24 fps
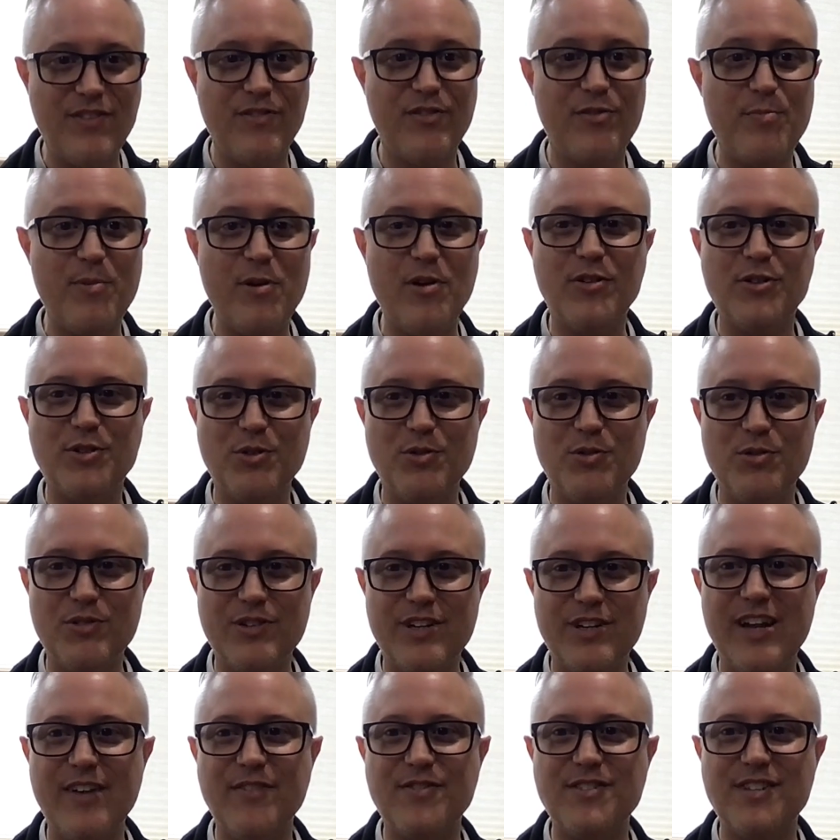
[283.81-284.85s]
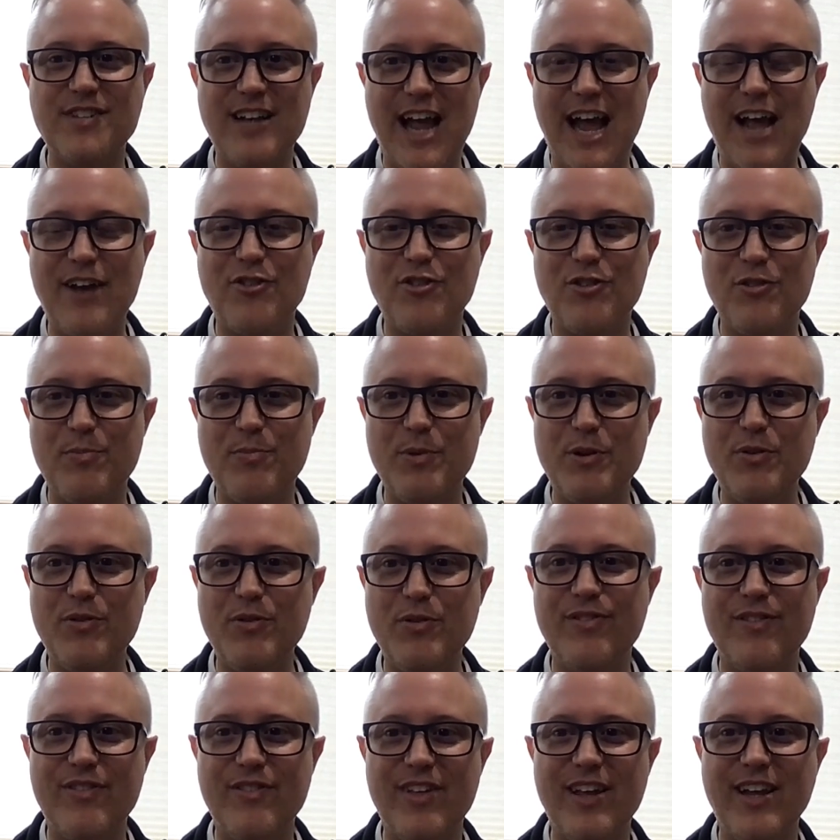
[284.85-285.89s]
Spiritual gifts and attributes
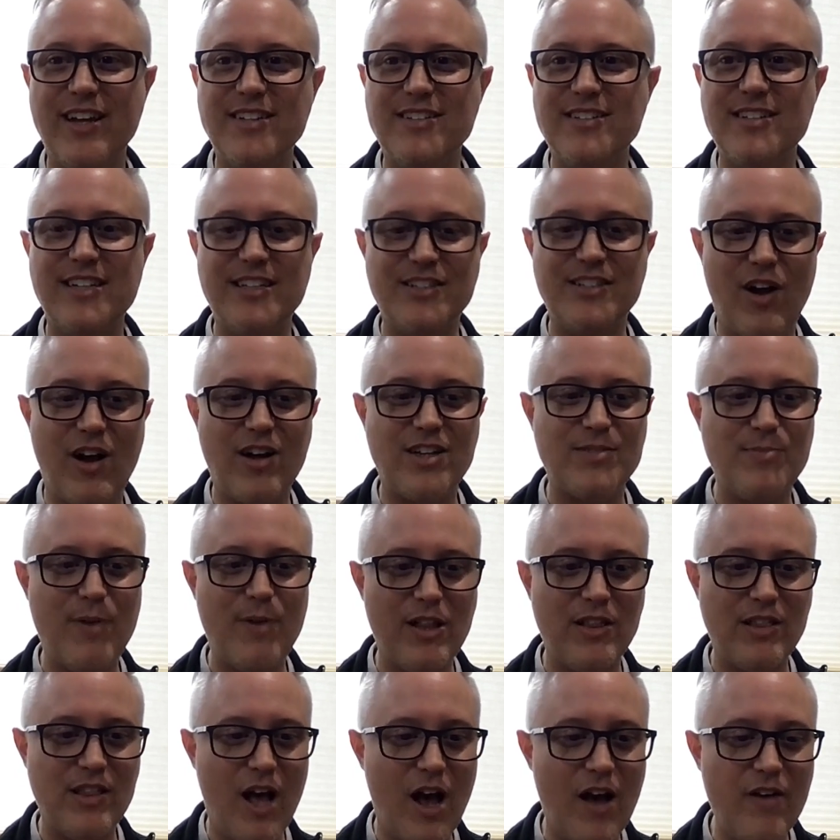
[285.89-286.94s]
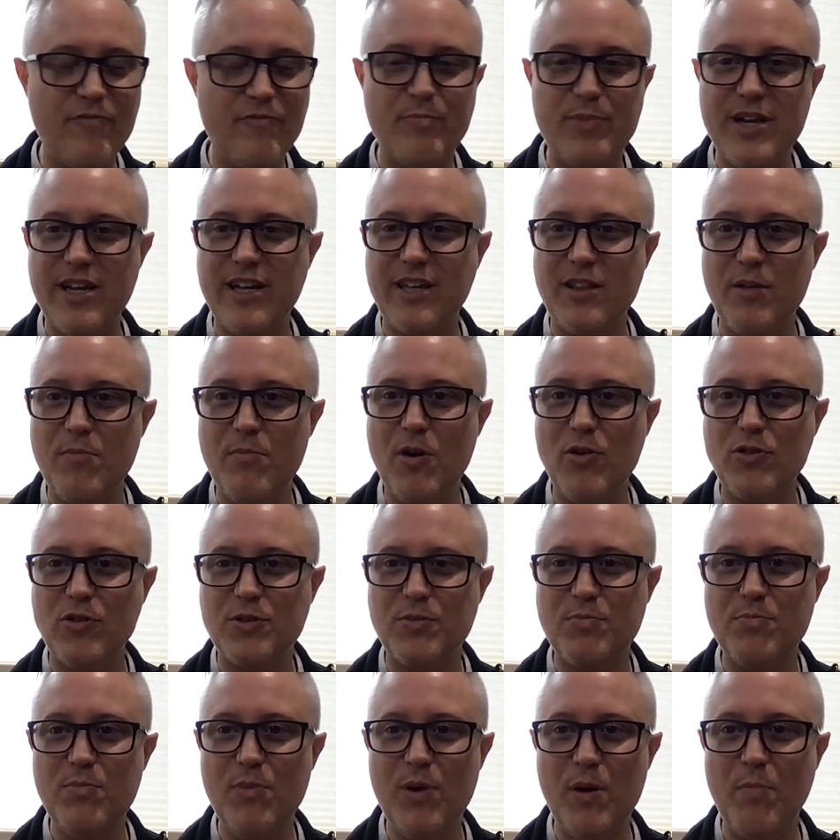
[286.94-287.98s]
and things. And he talks about love being the most
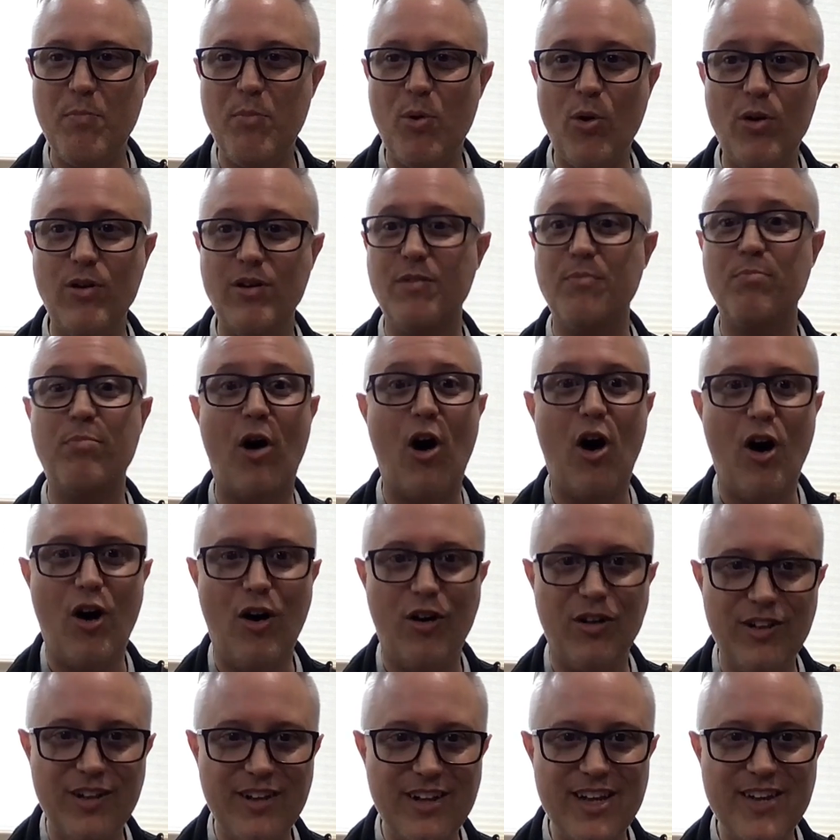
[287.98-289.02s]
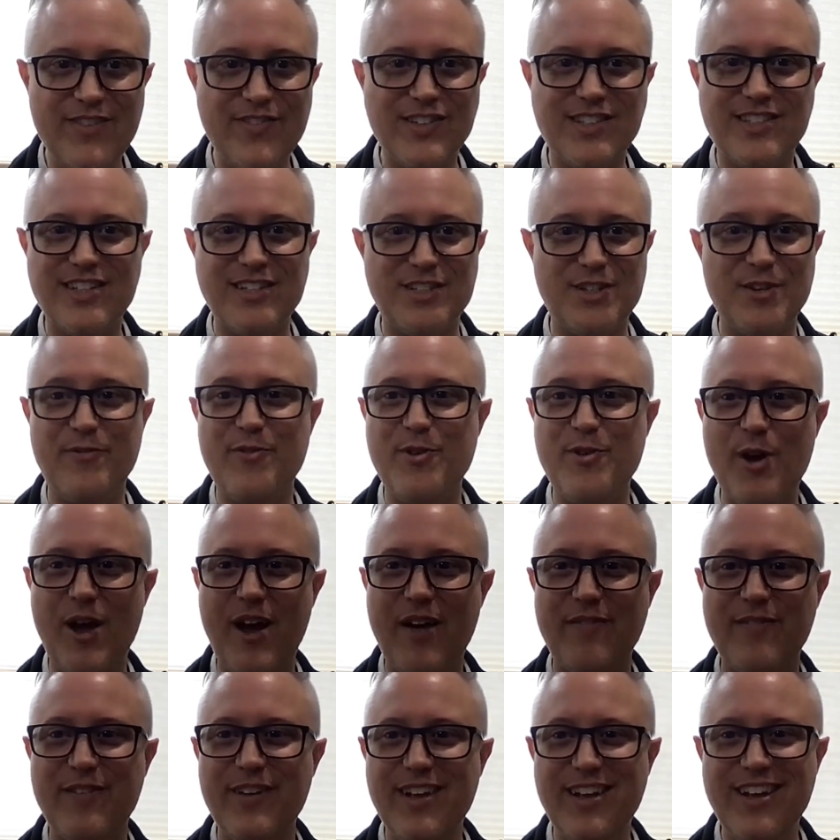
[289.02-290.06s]
important. Paul even says, if you
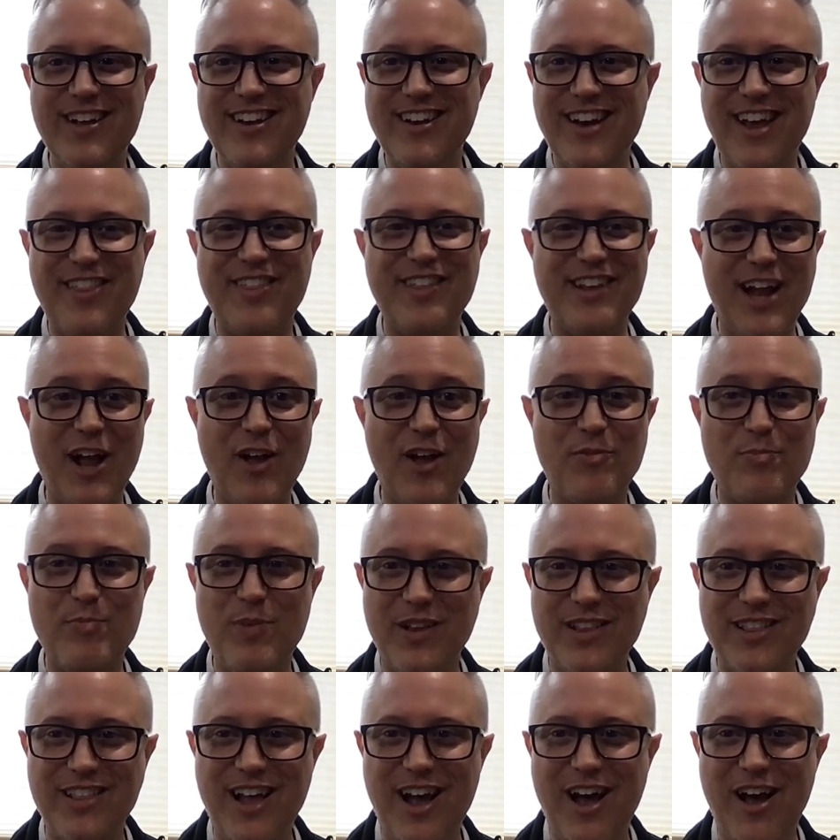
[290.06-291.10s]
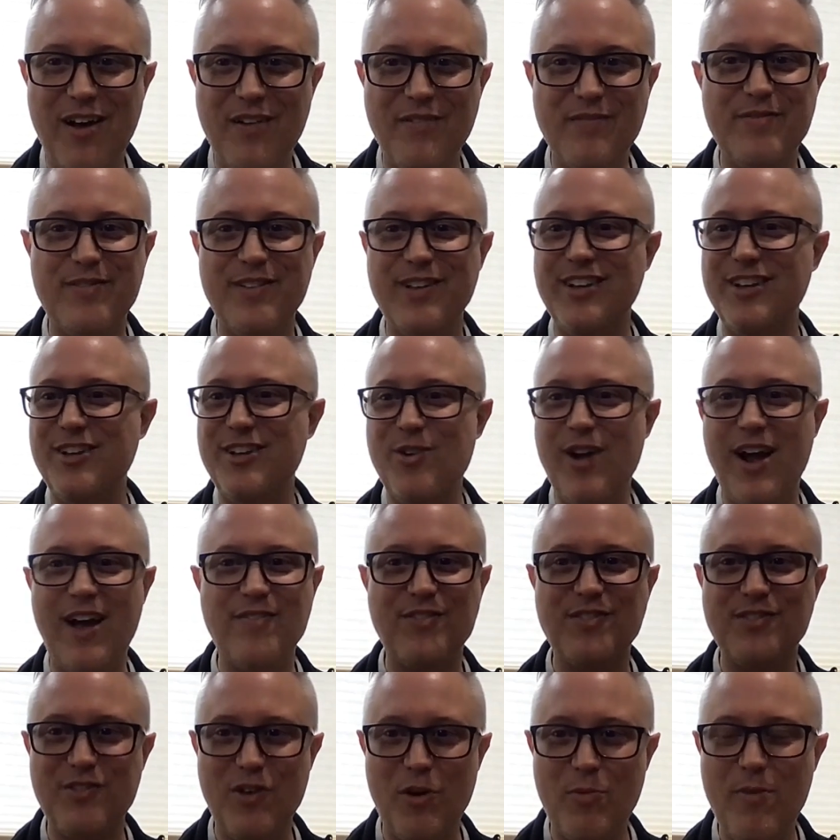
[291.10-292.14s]
have nothing else but love, then you have
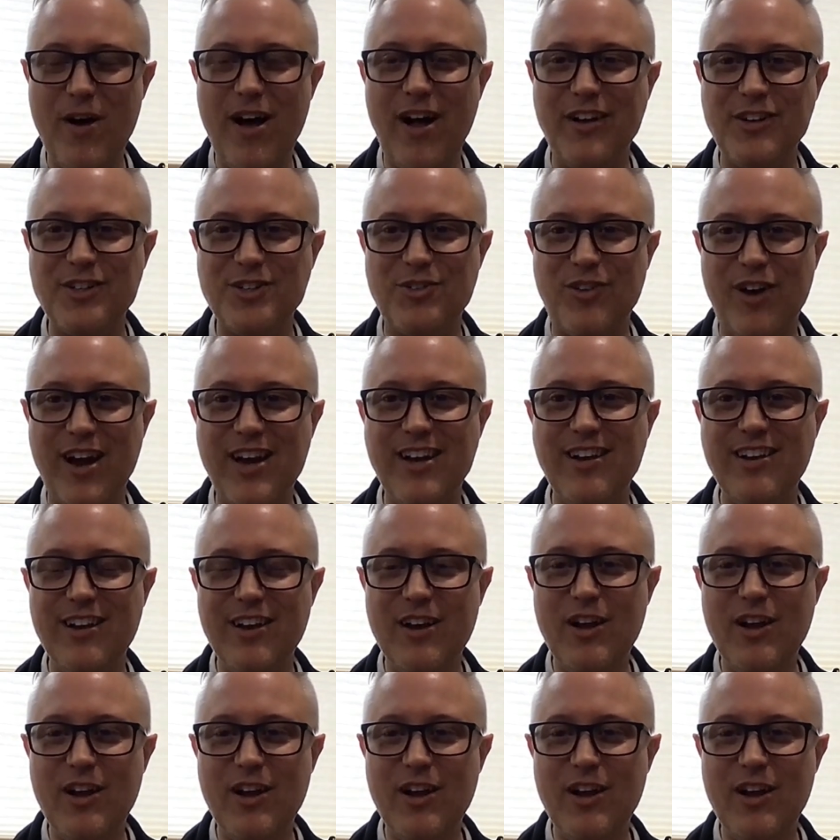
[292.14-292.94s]
so much, right?